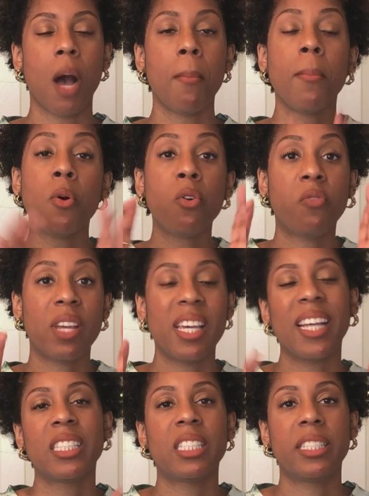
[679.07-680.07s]
movie
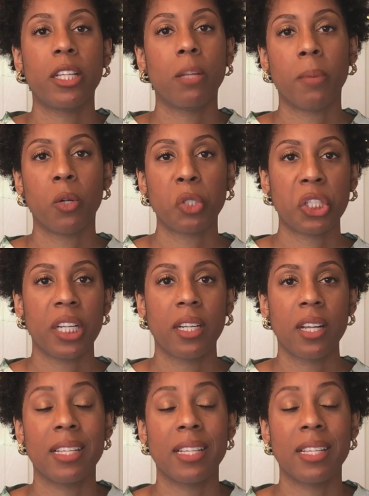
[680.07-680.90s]
in still motion.